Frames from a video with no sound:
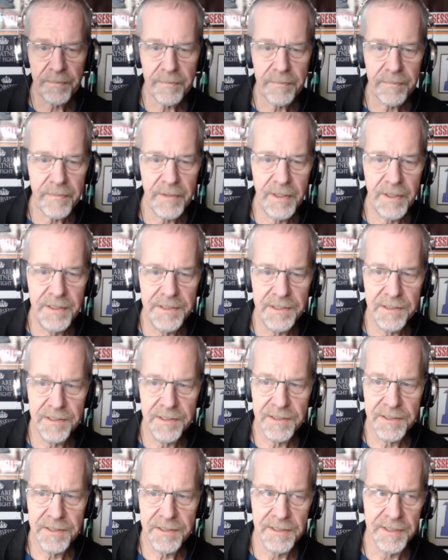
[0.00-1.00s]
This
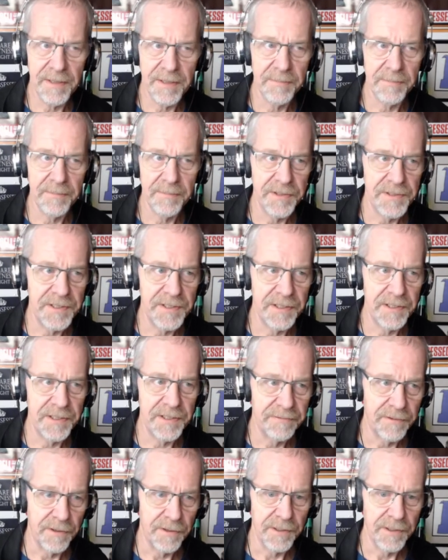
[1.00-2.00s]
looks like something you'd see in a
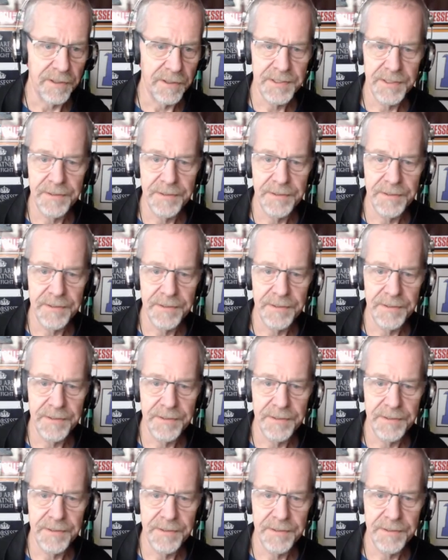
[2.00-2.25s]
forest.